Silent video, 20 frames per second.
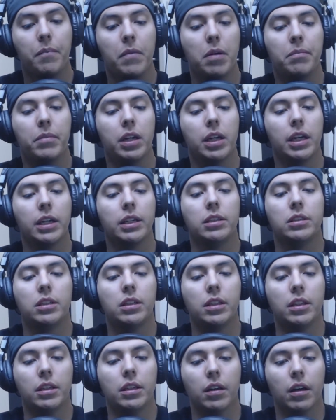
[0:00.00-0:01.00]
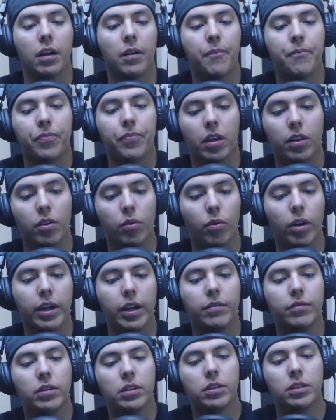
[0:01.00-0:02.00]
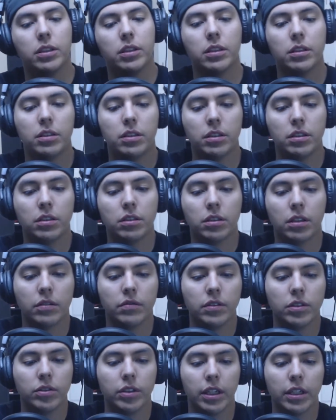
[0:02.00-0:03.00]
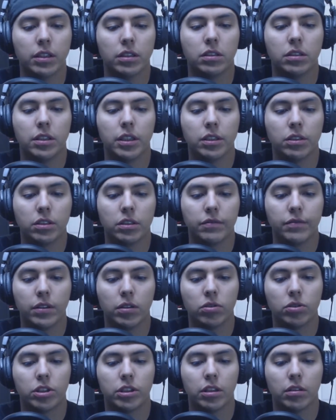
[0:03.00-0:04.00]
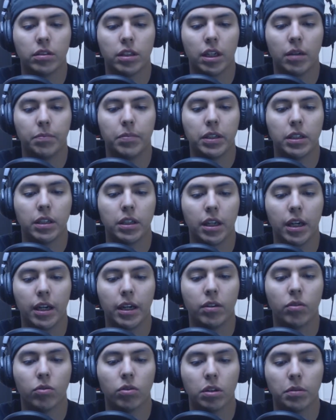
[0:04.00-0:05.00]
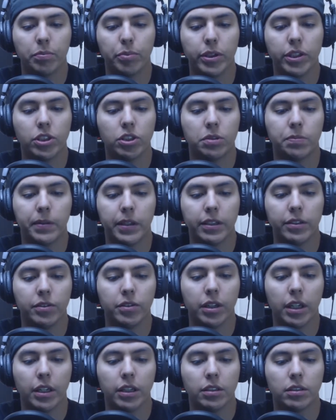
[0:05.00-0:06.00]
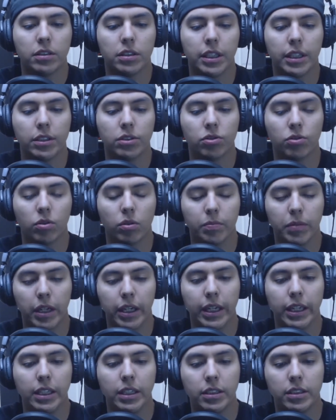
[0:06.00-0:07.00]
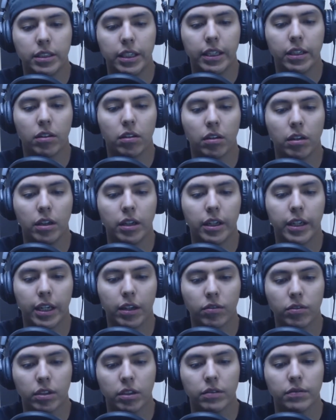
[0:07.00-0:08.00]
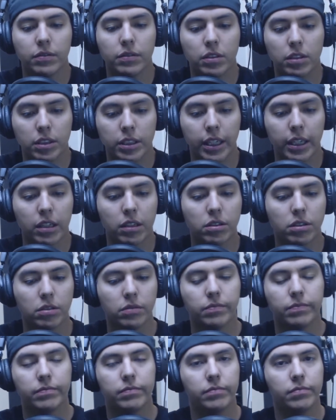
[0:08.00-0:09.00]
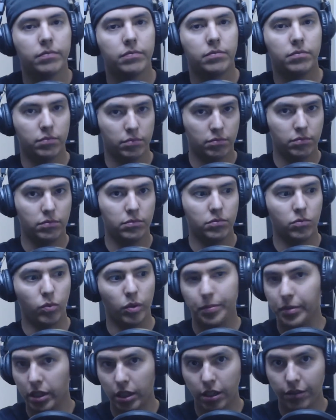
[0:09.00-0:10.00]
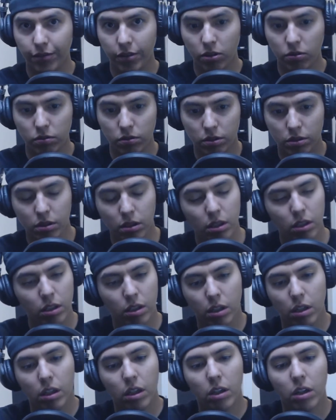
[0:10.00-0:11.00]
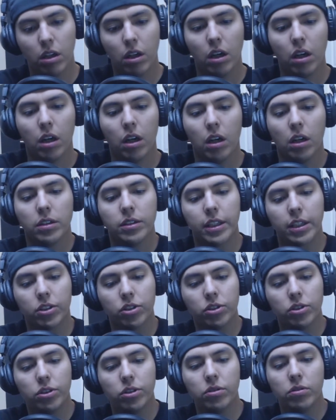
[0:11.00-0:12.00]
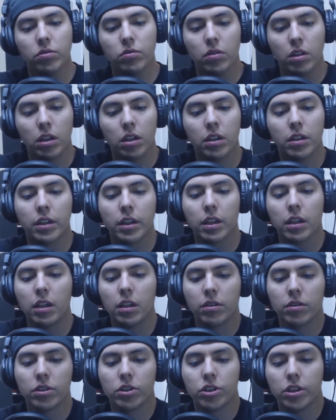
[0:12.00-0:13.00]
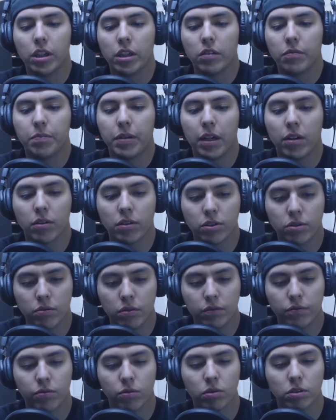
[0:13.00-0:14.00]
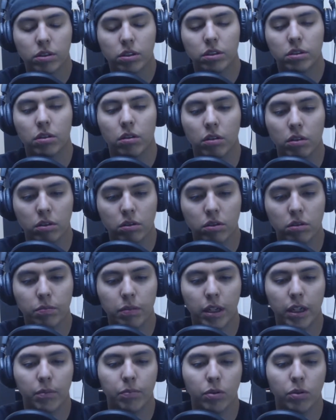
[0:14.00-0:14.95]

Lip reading: Amendment 19. The right of the citizens of the United States to vote shall not be denied or abridged by the United States or by any state on account of sex. Women can vote. Section 2. The Congress shall have power to enforce this article by